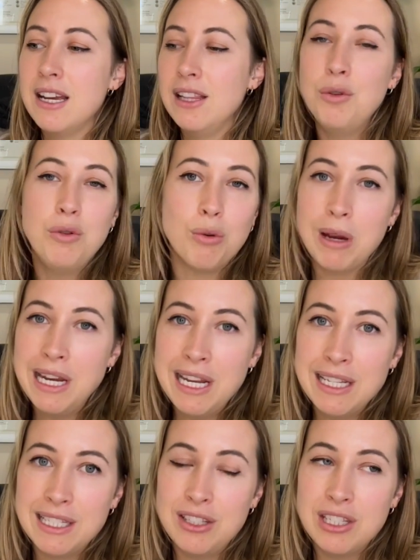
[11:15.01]
little
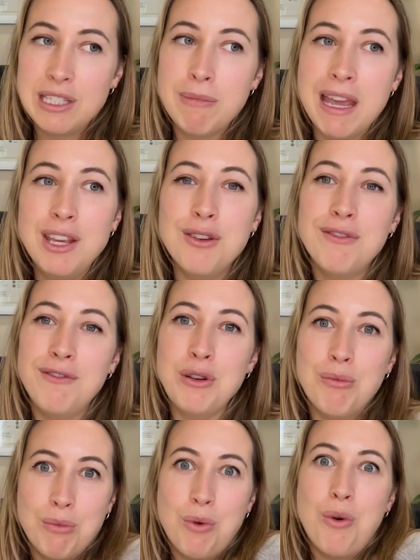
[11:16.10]
greetings that just make you feel
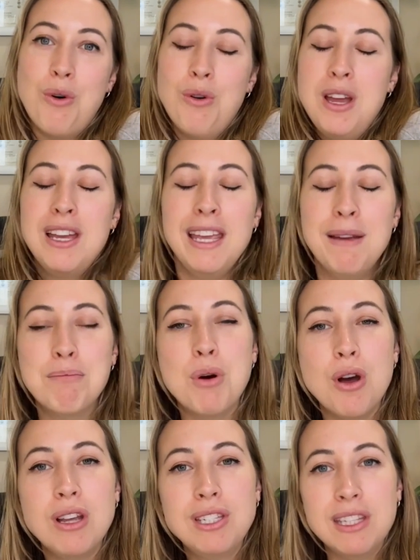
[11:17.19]
more
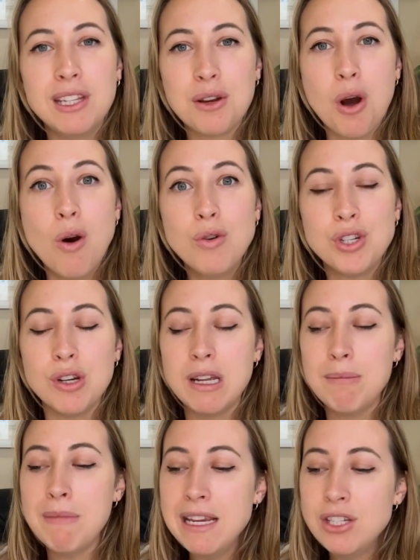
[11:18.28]
immersed in the culture, and it
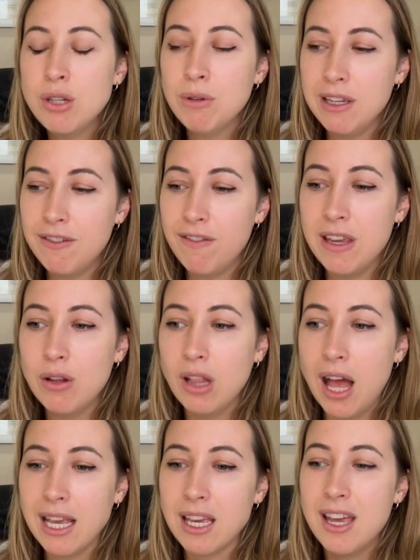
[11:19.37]
makes you really feel
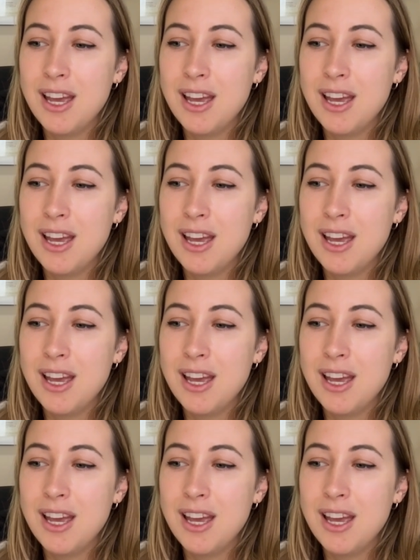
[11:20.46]
like